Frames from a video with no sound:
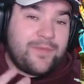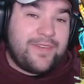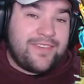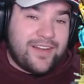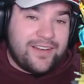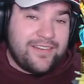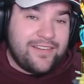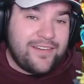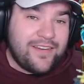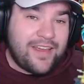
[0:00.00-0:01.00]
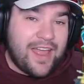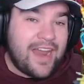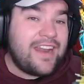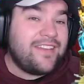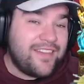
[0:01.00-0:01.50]
to be stunned,
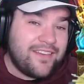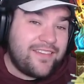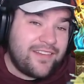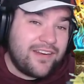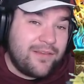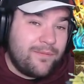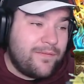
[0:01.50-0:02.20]
and it didn't stun him.